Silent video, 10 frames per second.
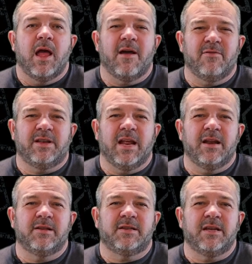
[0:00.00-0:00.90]
have a
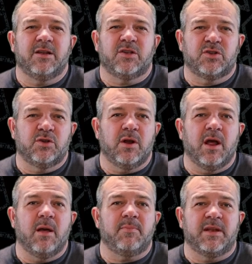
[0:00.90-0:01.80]
tendency to soot
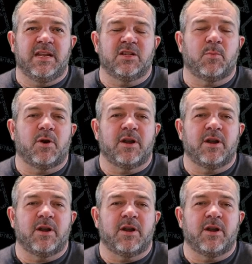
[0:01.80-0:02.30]
up the diesel